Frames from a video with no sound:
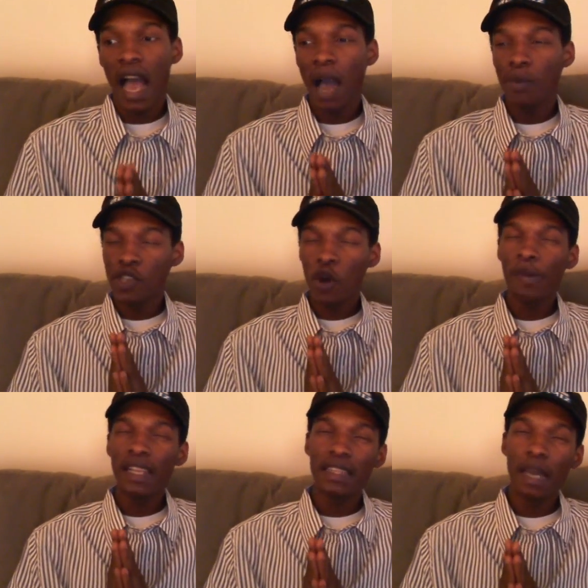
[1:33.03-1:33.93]
I was
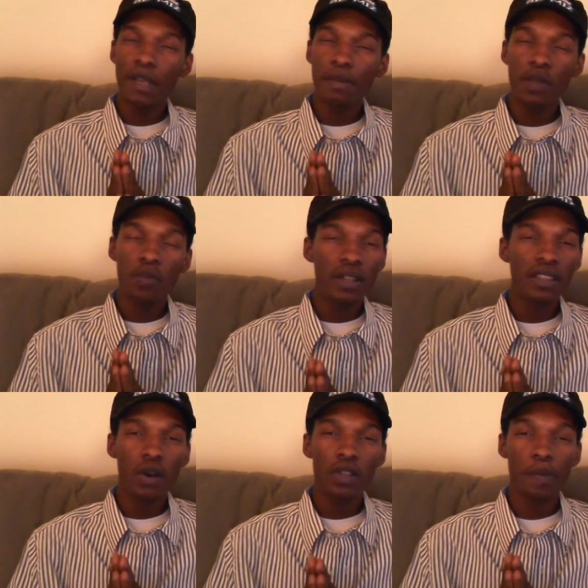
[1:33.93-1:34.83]
hoping that WWE
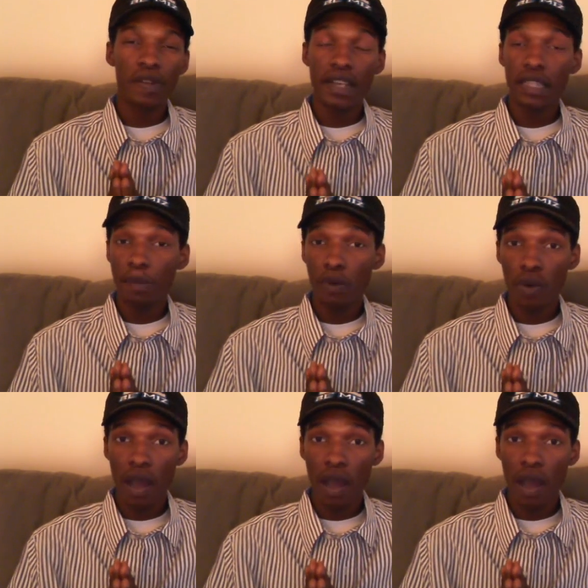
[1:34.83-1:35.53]
wouldn't go the predictable